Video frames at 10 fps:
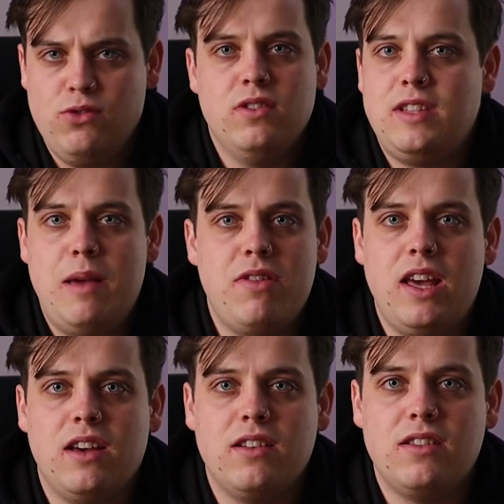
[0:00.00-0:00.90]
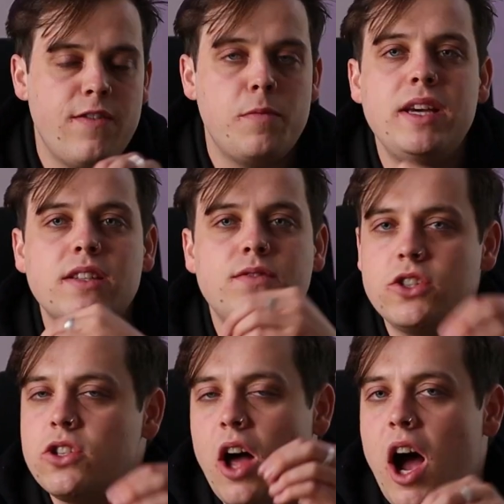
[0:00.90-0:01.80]
do the same thing. If a piece of
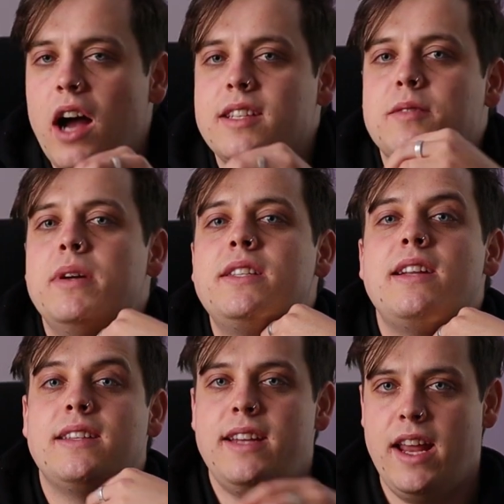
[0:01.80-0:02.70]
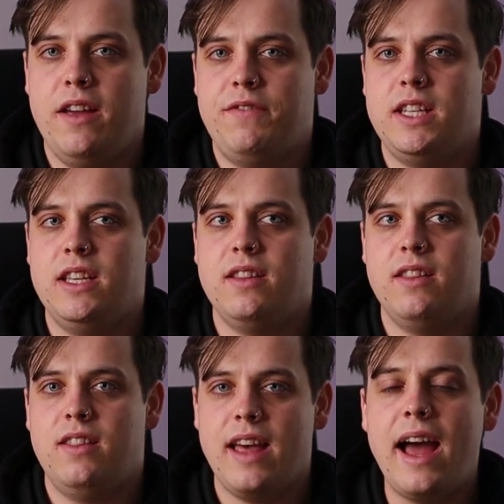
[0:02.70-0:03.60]
digital art is minted as an NFT,
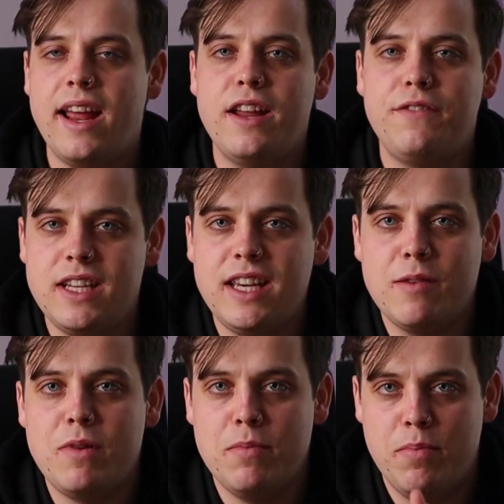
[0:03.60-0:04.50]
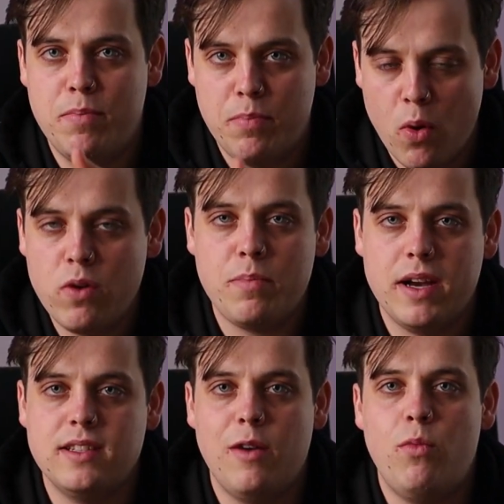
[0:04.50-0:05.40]
that NFT can be bought
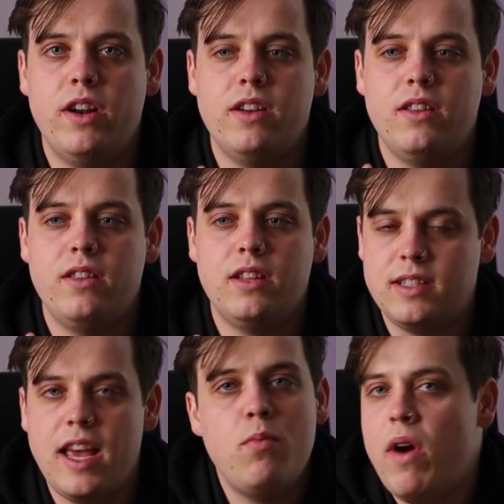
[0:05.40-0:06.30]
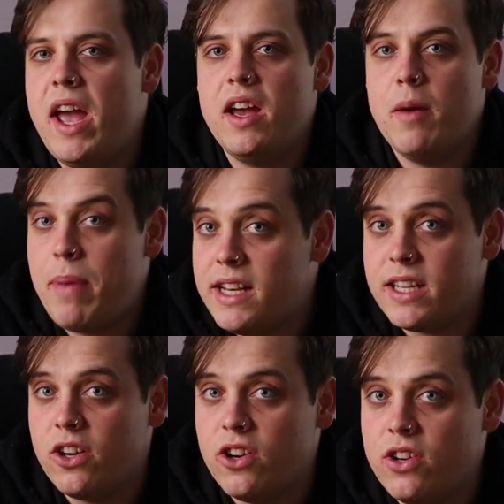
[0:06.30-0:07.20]
by someone the same way a
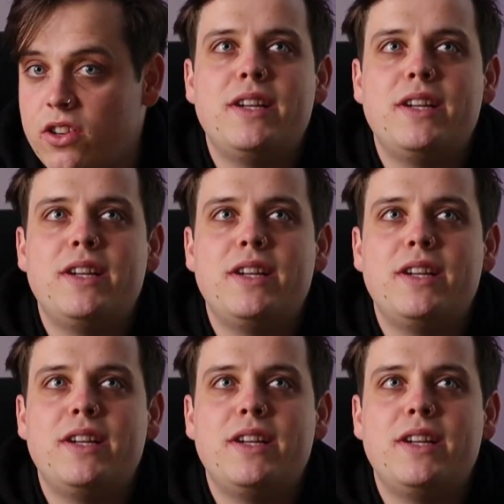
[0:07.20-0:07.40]
painting could.